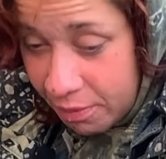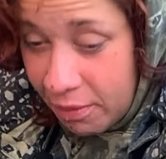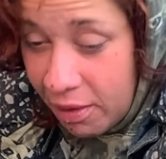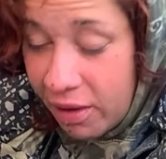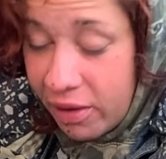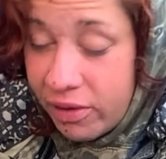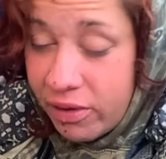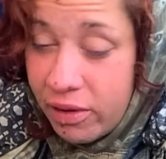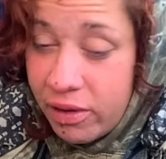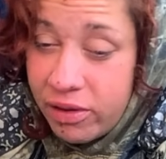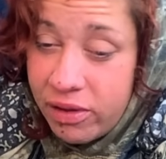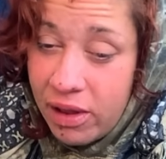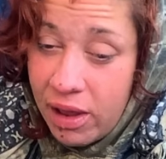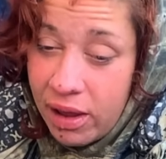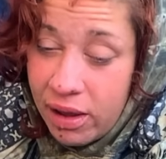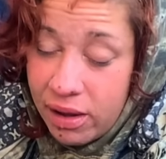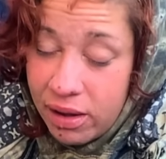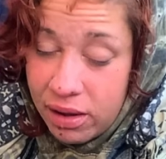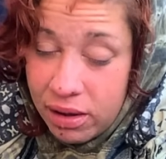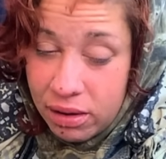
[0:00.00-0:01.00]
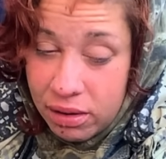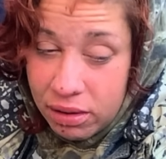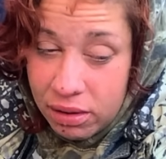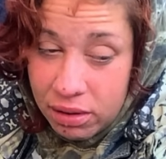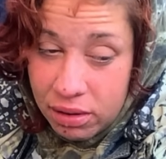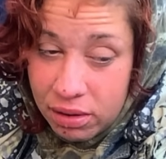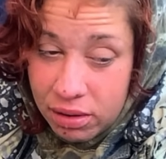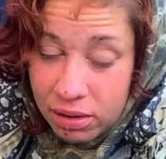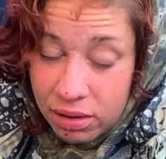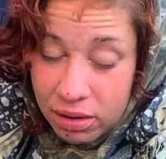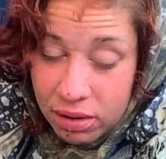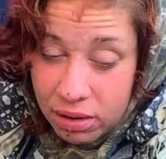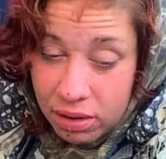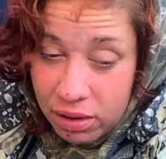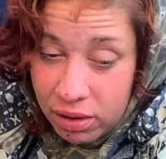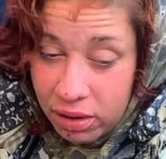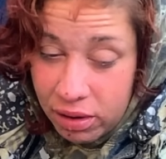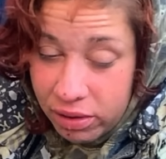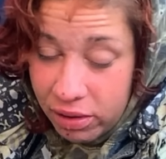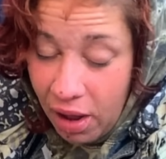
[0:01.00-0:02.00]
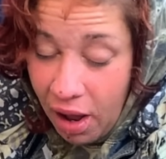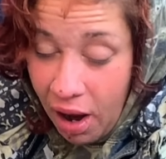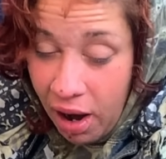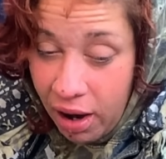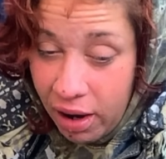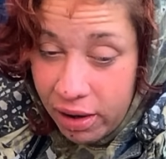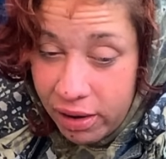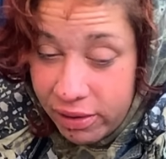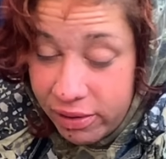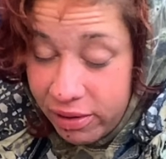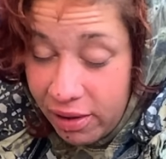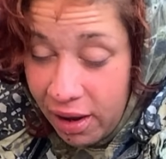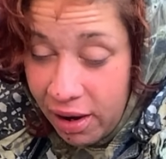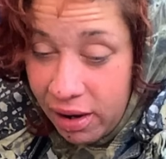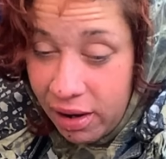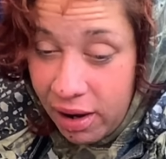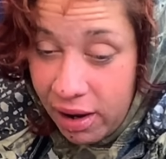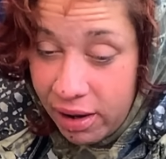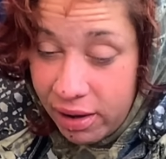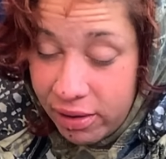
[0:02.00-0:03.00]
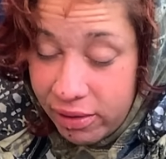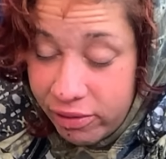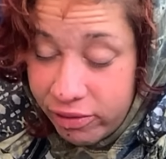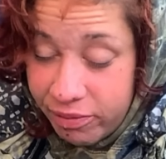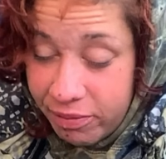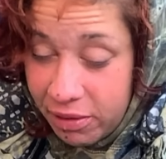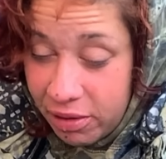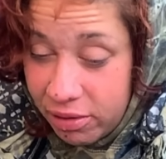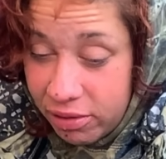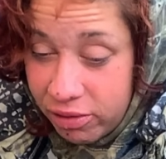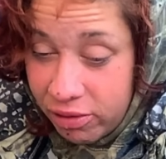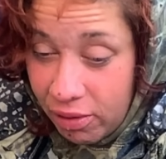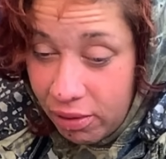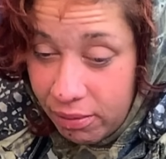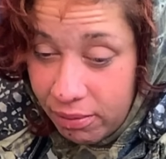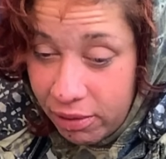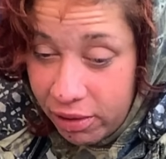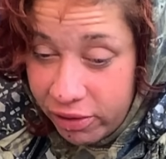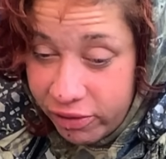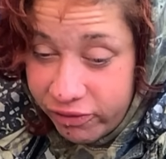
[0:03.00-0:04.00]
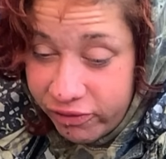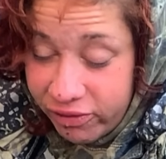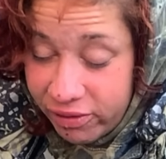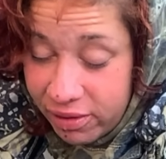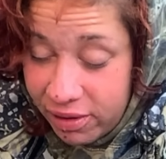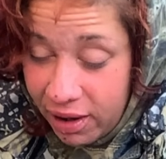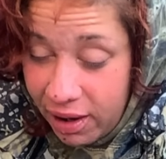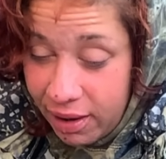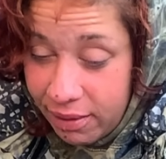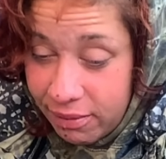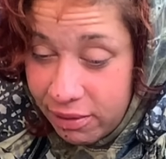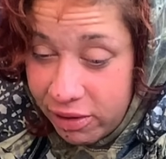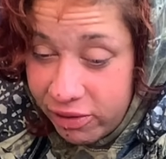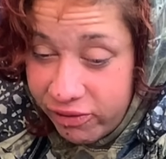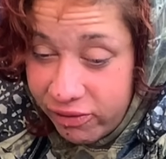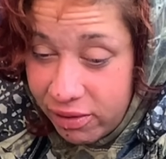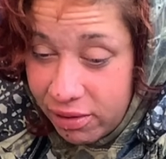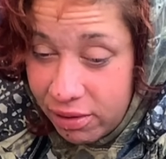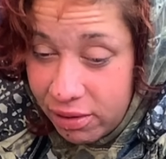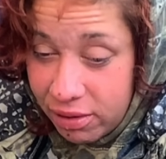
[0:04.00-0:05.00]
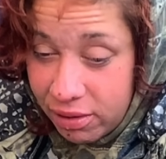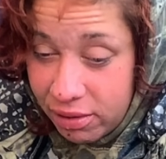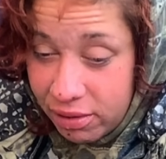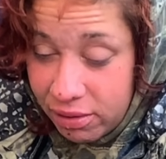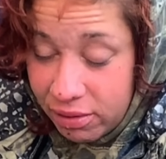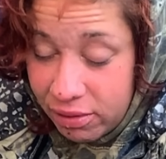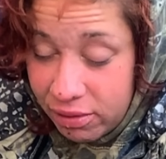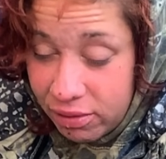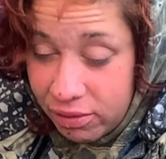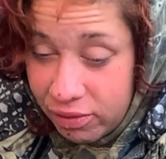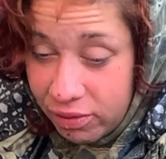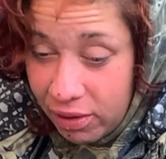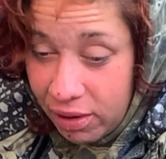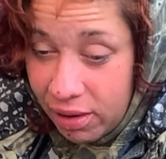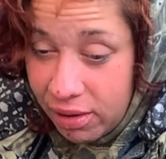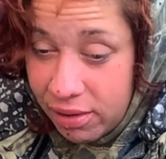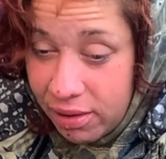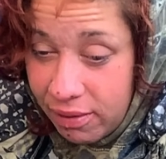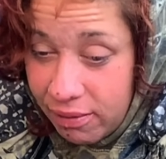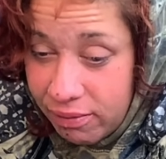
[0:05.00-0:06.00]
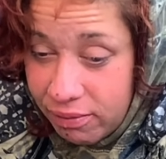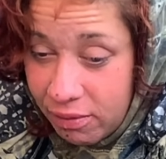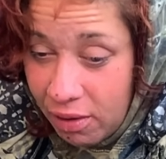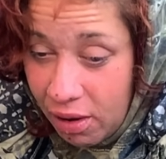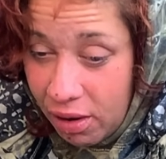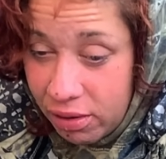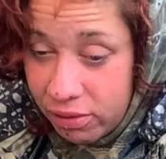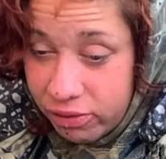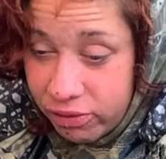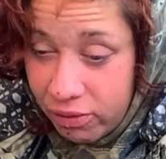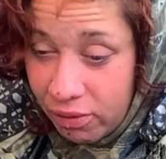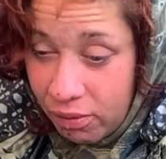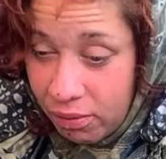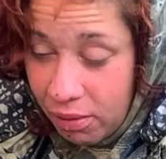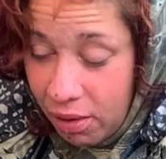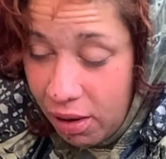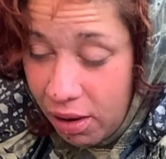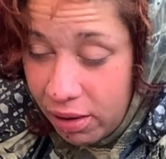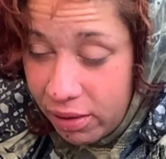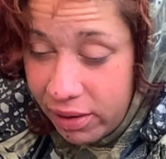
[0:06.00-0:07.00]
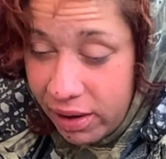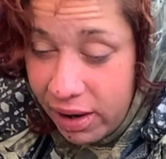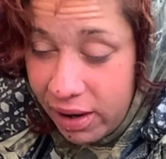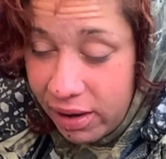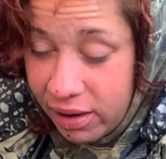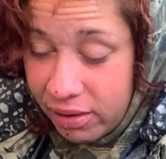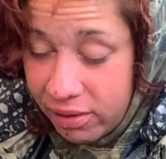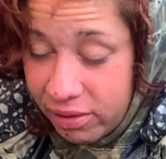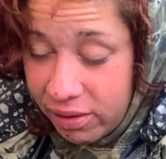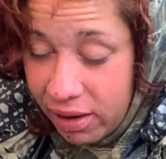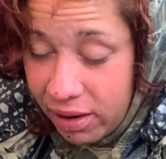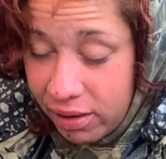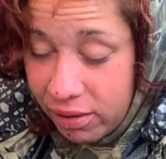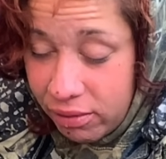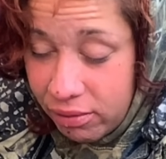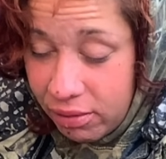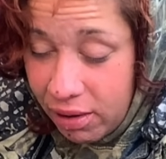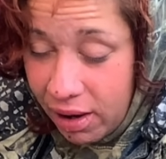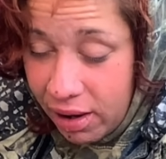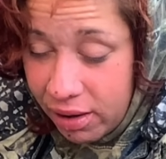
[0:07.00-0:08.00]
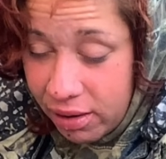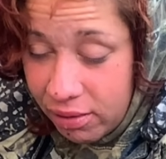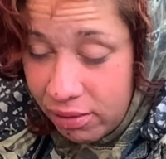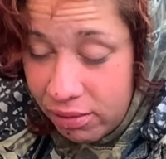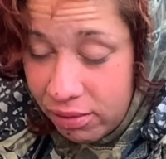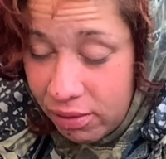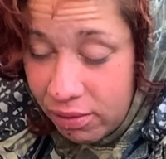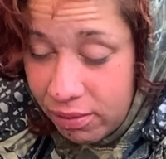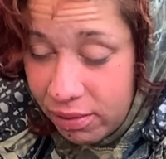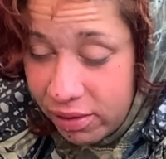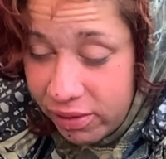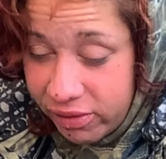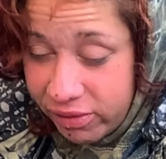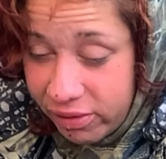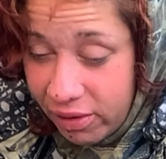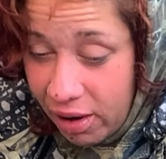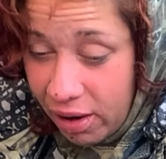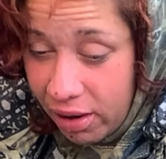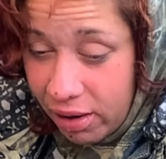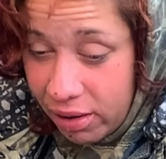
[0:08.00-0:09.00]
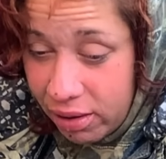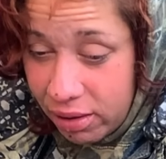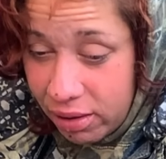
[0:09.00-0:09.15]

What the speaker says: it's like, it's hard. It's kind of like it's been so much damage and things have gone so wrong that it's like you kind of don't know where to start.